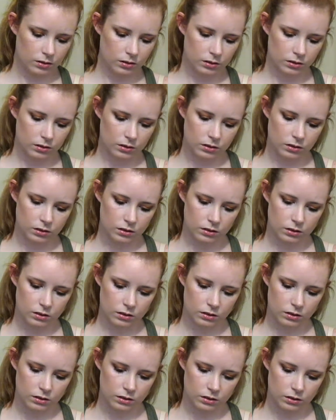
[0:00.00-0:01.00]

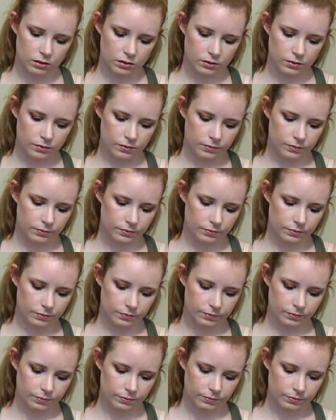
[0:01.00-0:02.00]

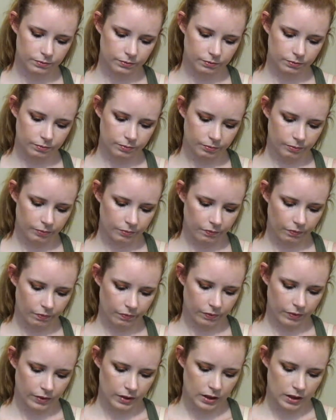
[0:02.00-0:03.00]
Nothing is said.